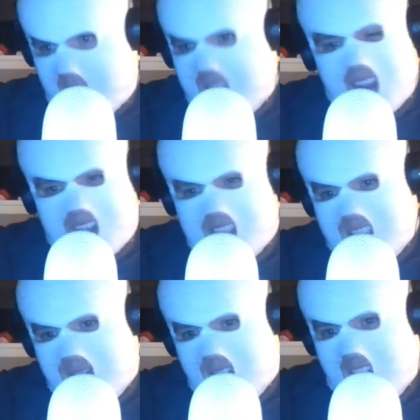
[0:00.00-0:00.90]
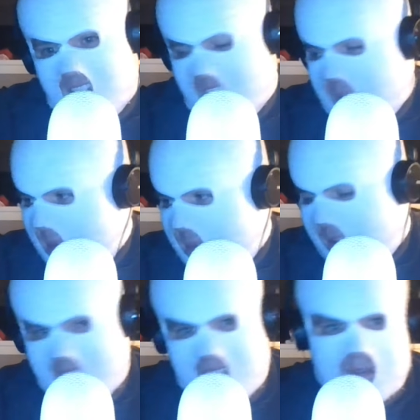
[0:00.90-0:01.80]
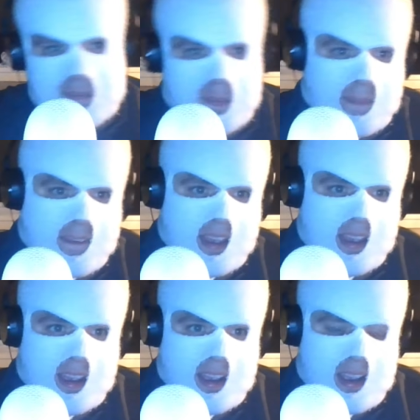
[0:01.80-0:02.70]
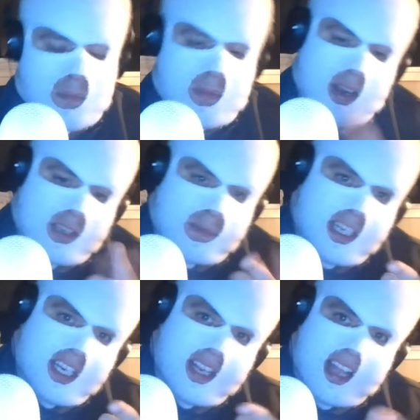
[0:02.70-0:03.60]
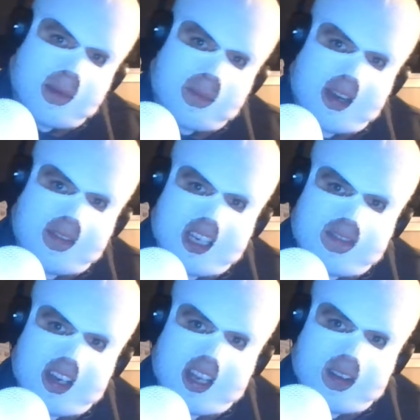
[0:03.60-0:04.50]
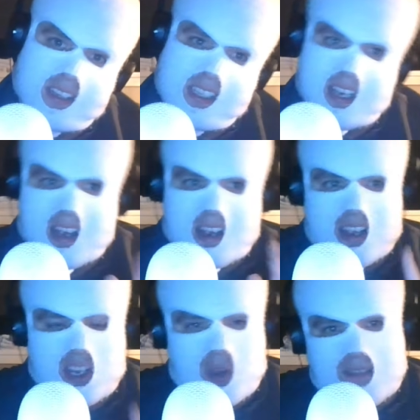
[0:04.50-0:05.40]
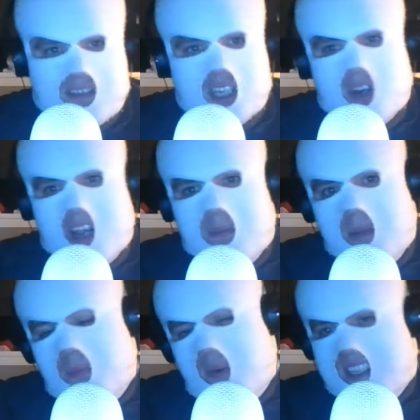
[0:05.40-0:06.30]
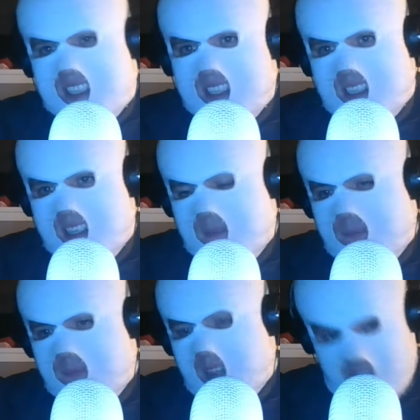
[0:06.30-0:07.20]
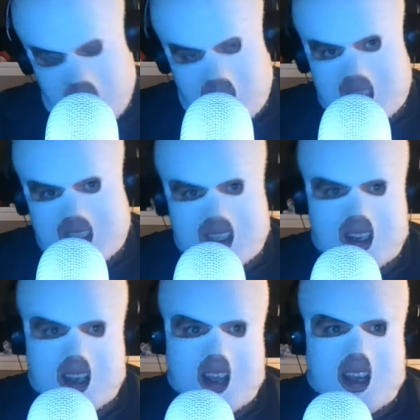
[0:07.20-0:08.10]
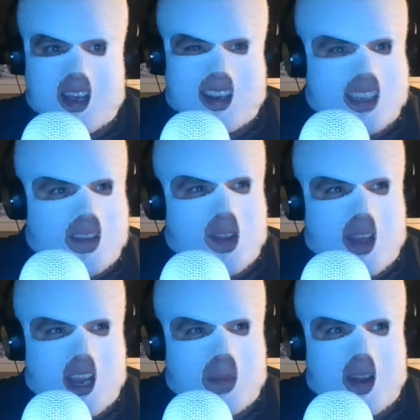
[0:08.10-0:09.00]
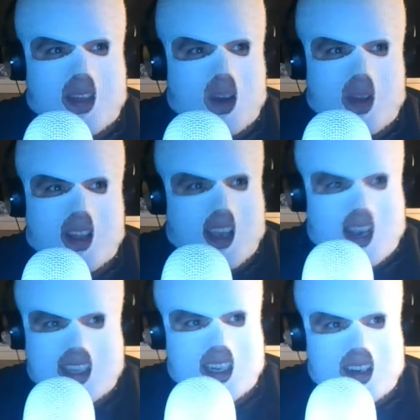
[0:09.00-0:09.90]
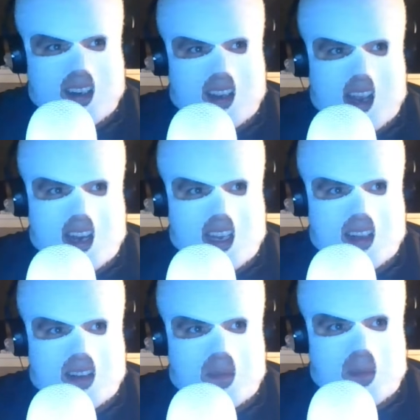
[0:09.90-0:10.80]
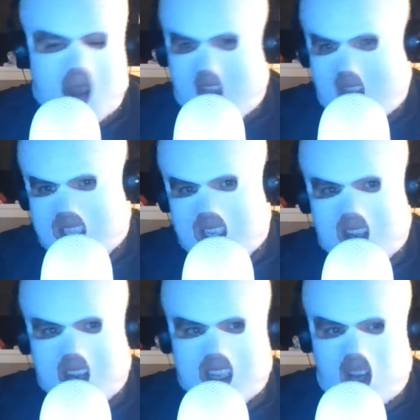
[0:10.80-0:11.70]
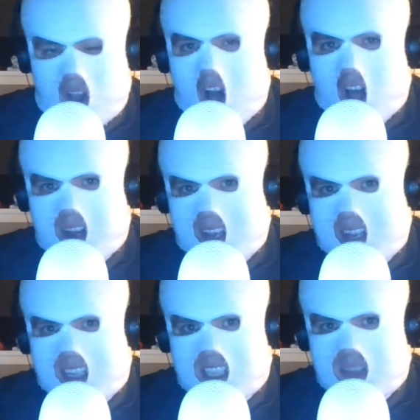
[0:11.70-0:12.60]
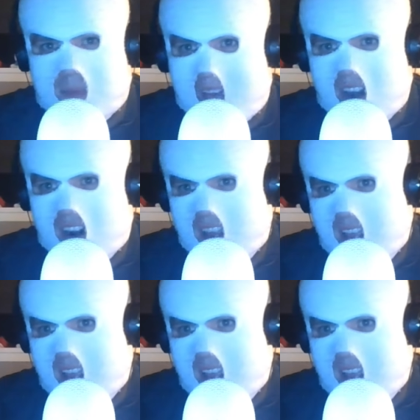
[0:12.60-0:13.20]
I think that's a flaw a lot of people have. But I was mentioning that in previous videos. You have to try and be present in the present, because if you think about it, there really isn't any past. It's gone. It doesn't matter.